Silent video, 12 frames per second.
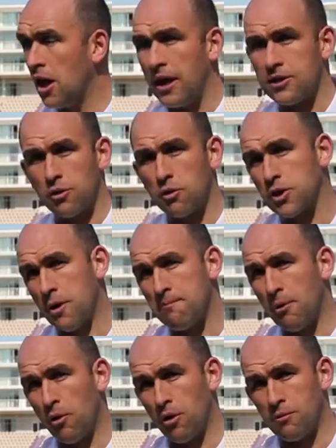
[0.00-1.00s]
It's also
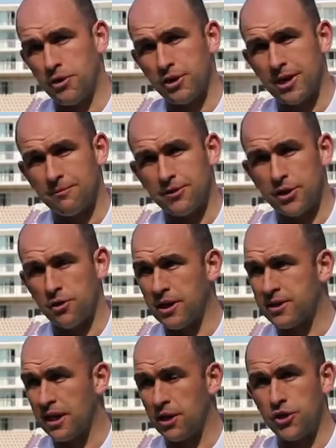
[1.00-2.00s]
important when you come to do
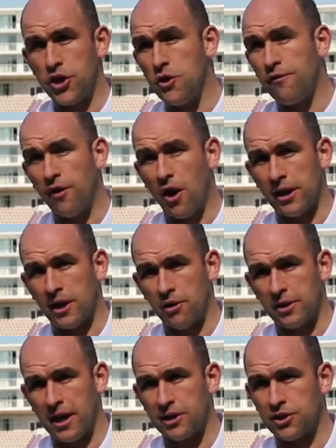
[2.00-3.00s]
this in a new flying
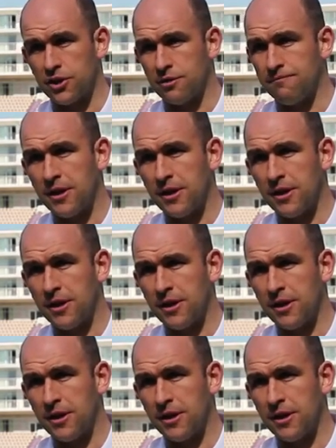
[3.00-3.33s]
location